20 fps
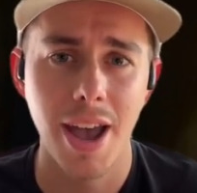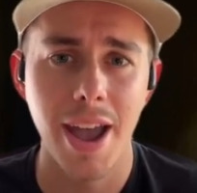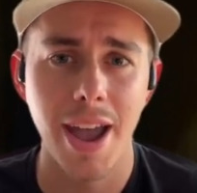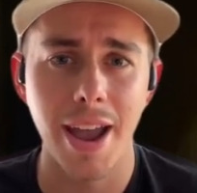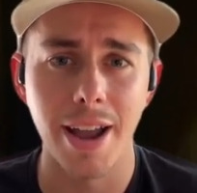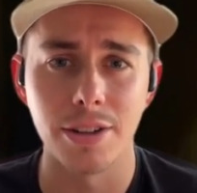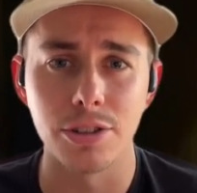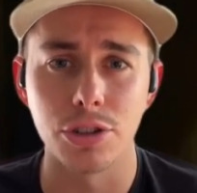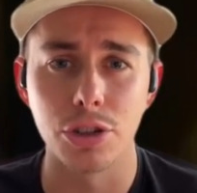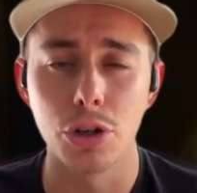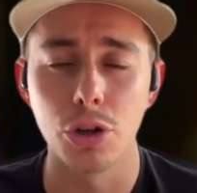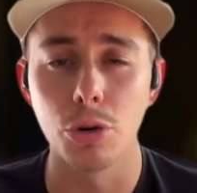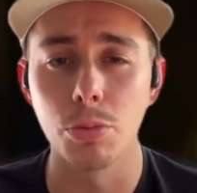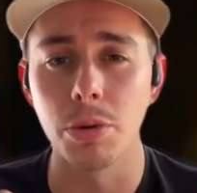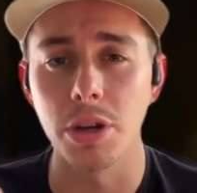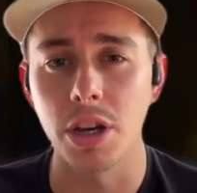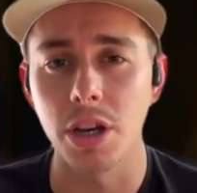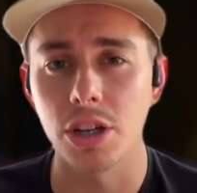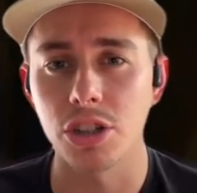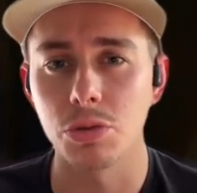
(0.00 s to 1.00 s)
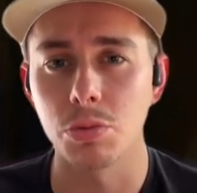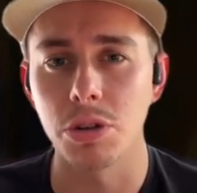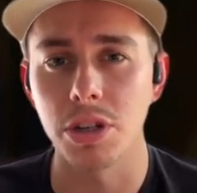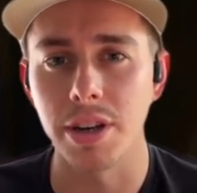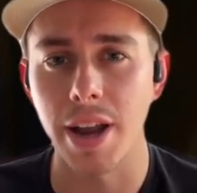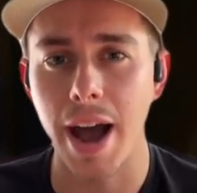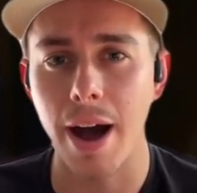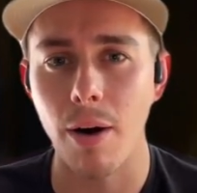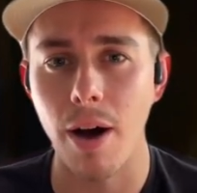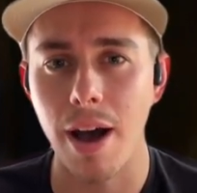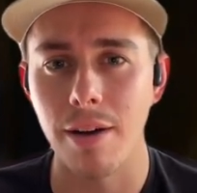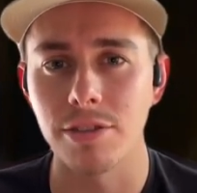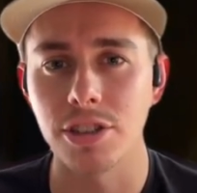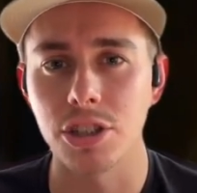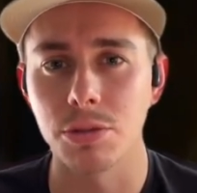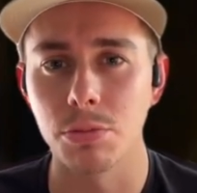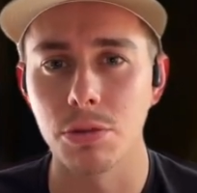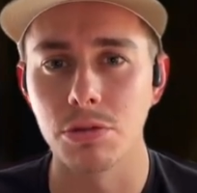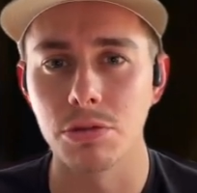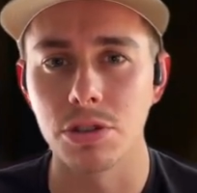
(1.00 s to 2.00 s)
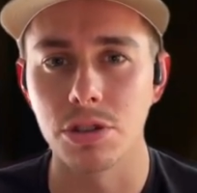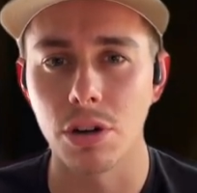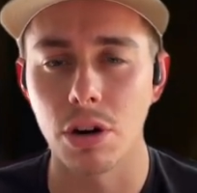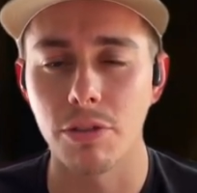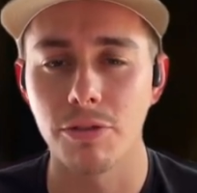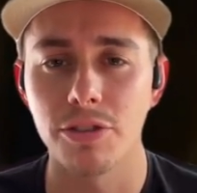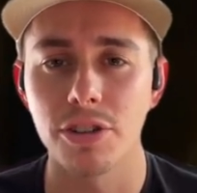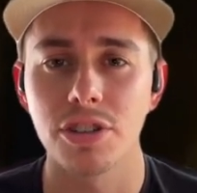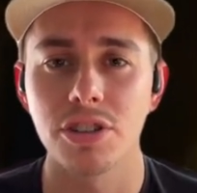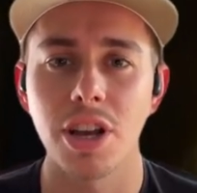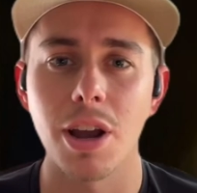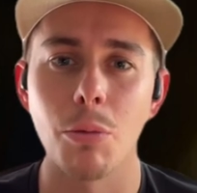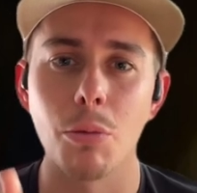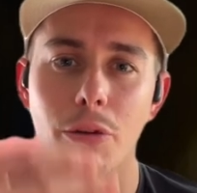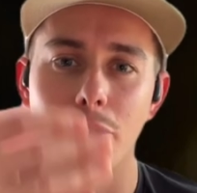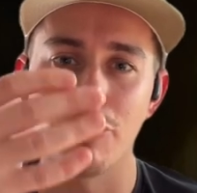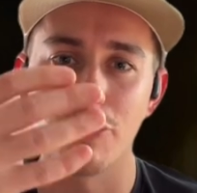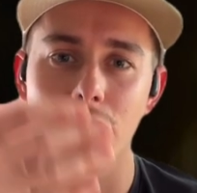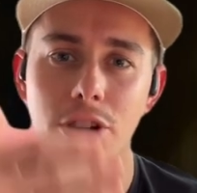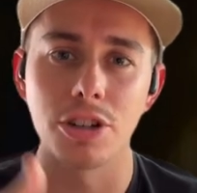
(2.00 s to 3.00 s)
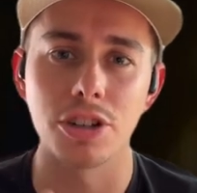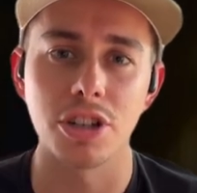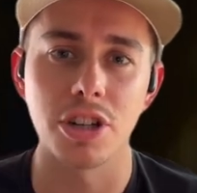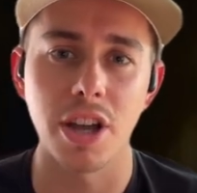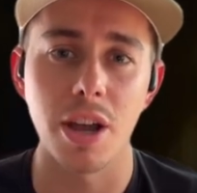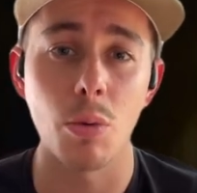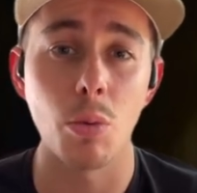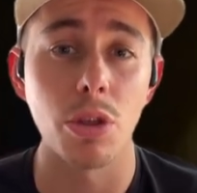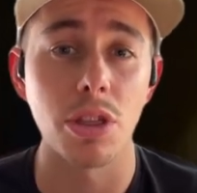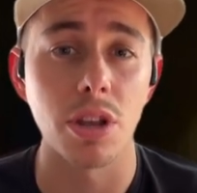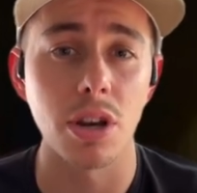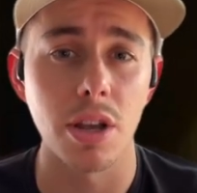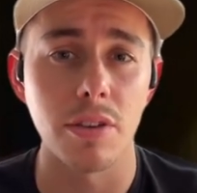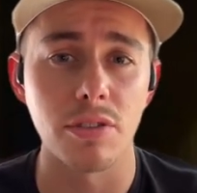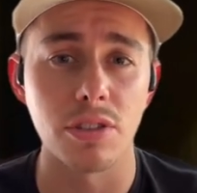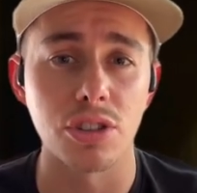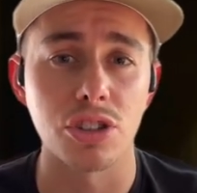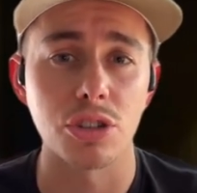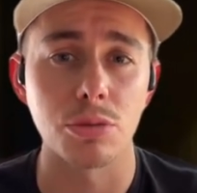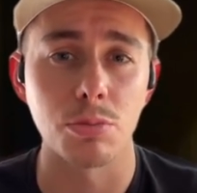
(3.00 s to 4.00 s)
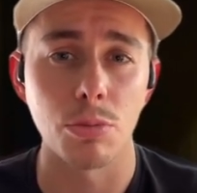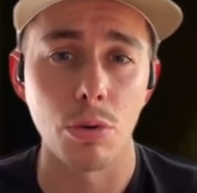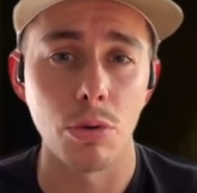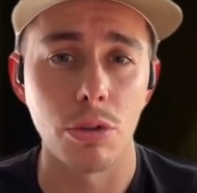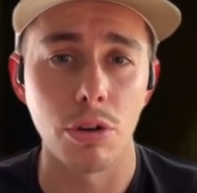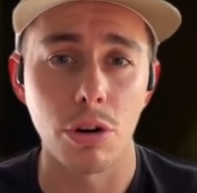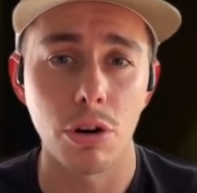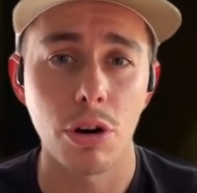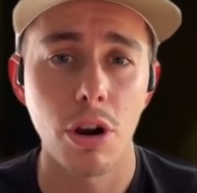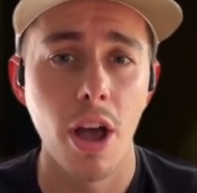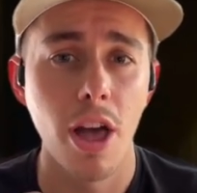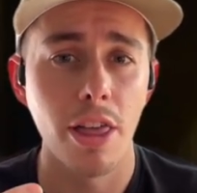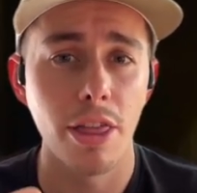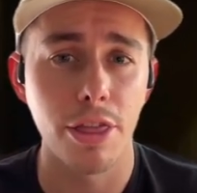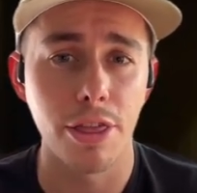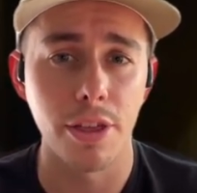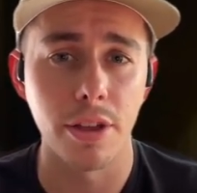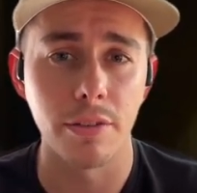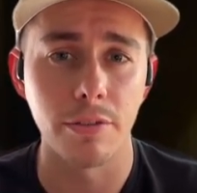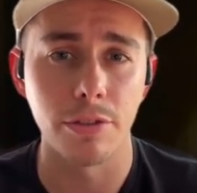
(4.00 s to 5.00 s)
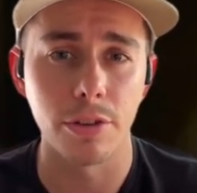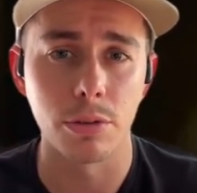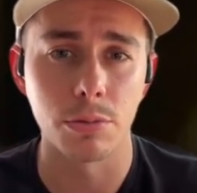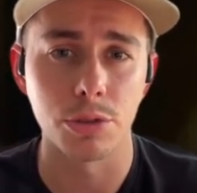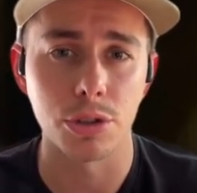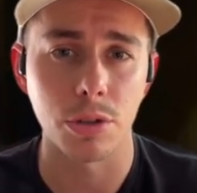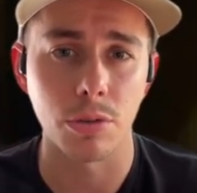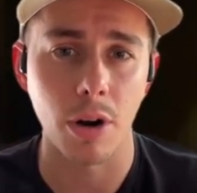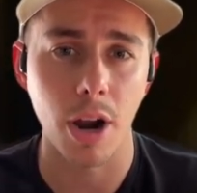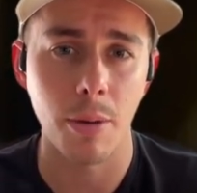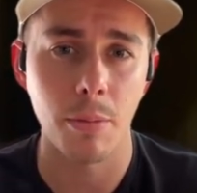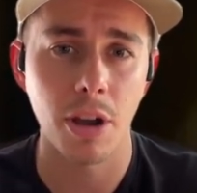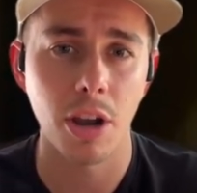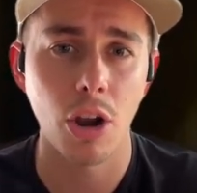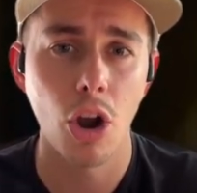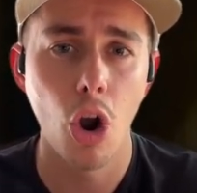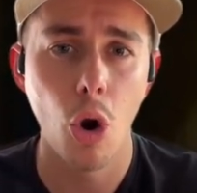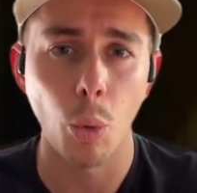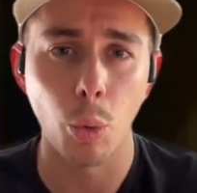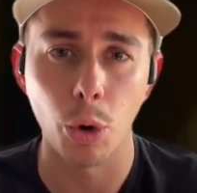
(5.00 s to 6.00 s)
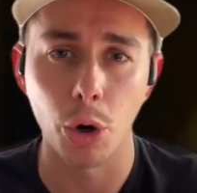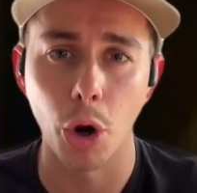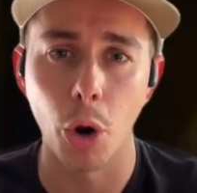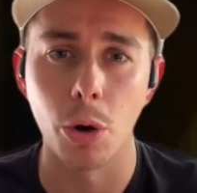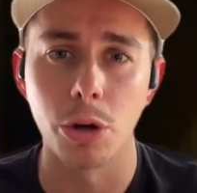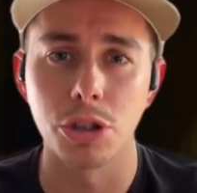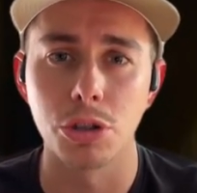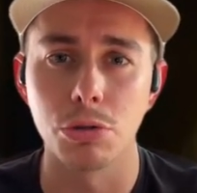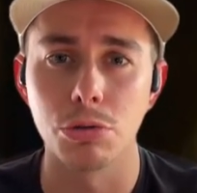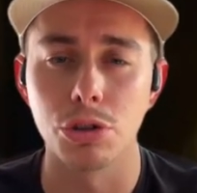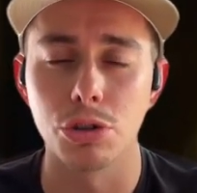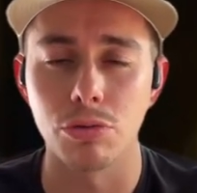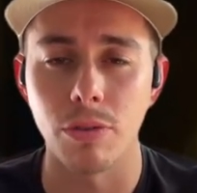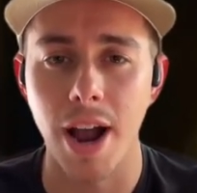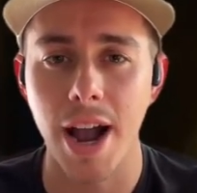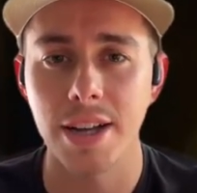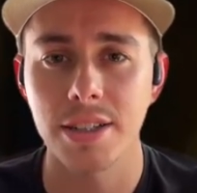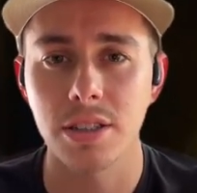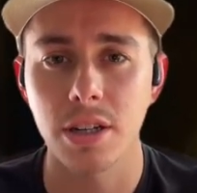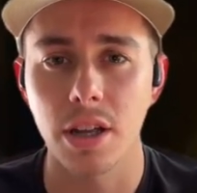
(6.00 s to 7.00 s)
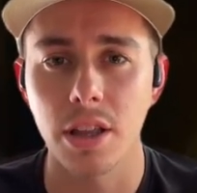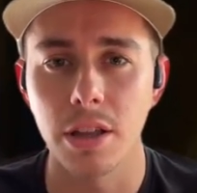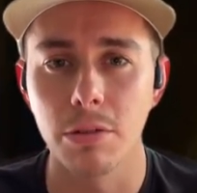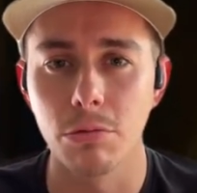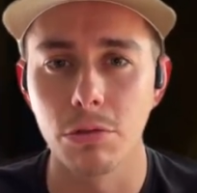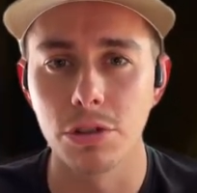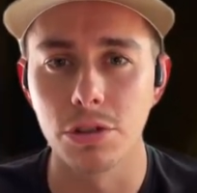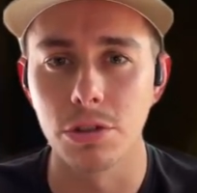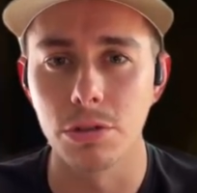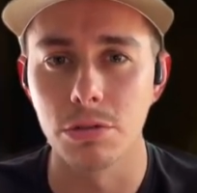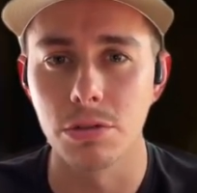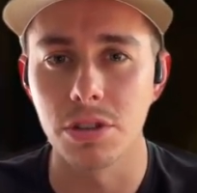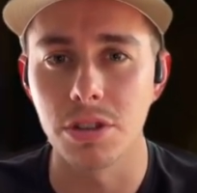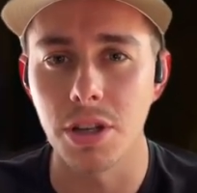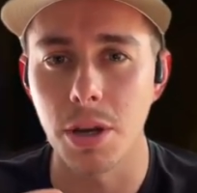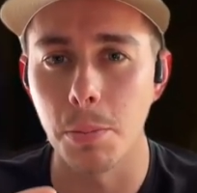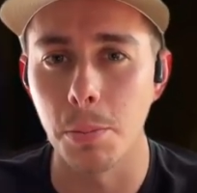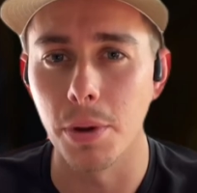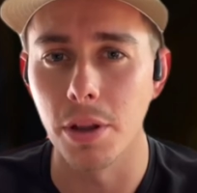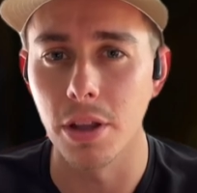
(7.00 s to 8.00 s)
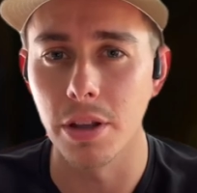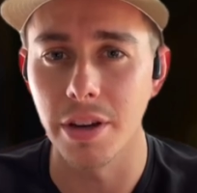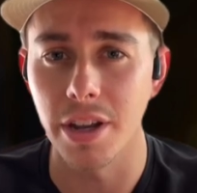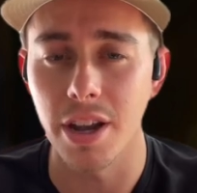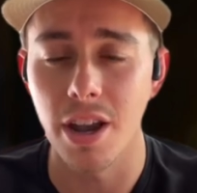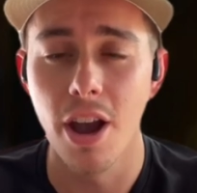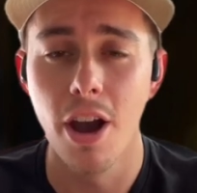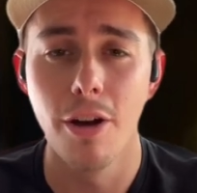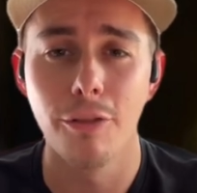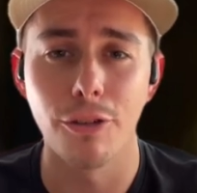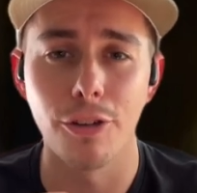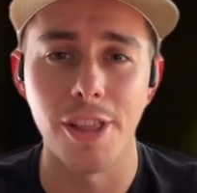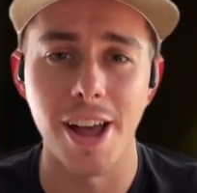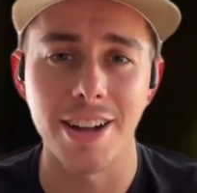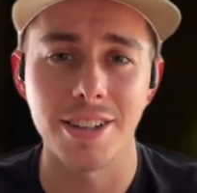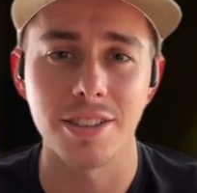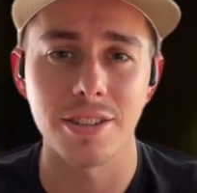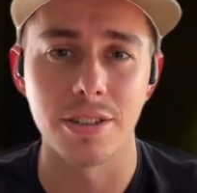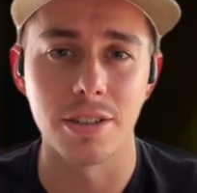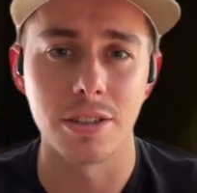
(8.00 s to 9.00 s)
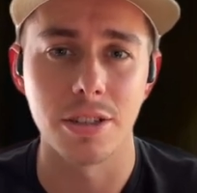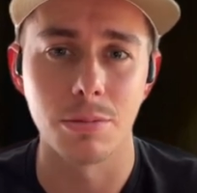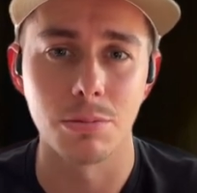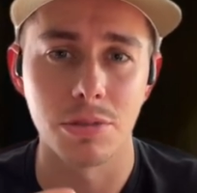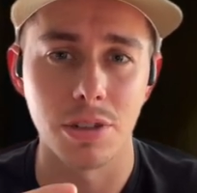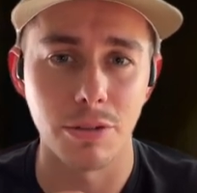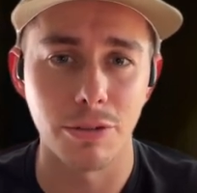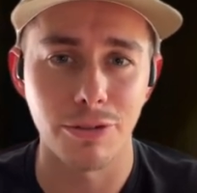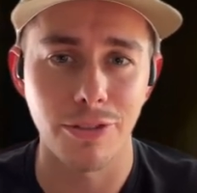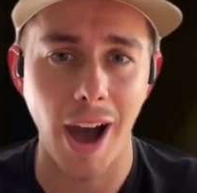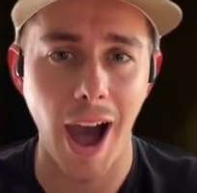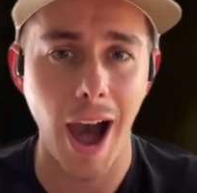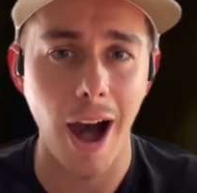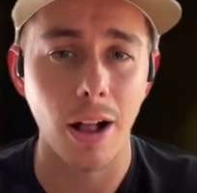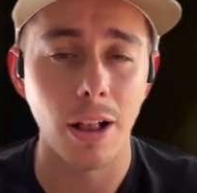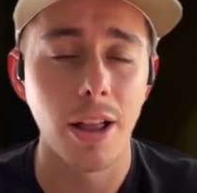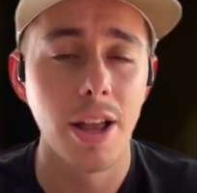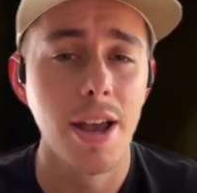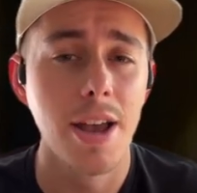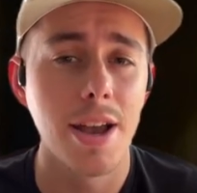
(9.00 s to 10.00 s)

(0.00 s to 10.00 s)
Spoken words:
And 2, because we now have a smooth surface and we're finishing it with an even smoother thin film ceramic, we're going to drastically reduce the ability for that system to foul.